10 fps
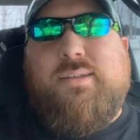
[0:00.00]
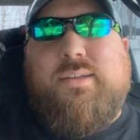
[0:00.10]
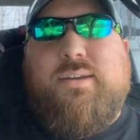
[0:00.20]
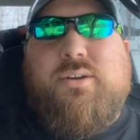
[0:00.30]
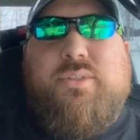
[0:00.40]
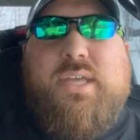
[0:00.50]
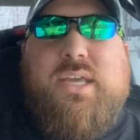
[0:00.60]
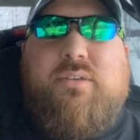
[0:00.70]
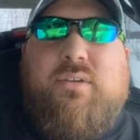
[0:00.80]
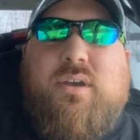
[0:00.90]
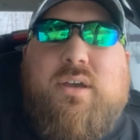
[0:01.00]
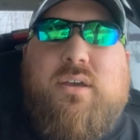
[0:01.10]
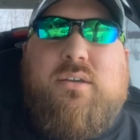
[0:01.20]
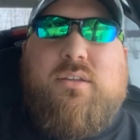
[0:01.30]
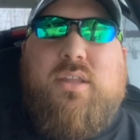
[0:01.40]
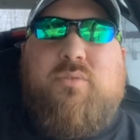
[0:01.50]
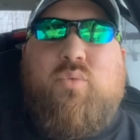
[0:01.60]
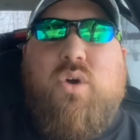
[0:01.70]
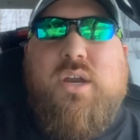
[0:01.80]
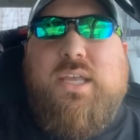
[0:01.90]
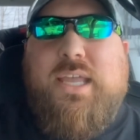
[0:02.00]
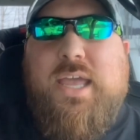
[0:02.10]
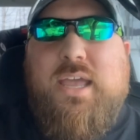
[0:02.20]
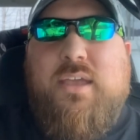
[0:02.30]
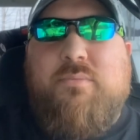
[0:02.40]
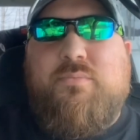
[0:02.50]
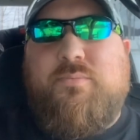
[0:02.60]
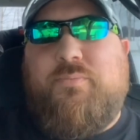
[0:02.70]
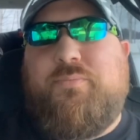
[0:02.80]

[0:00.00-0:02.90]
You know, they've won a game,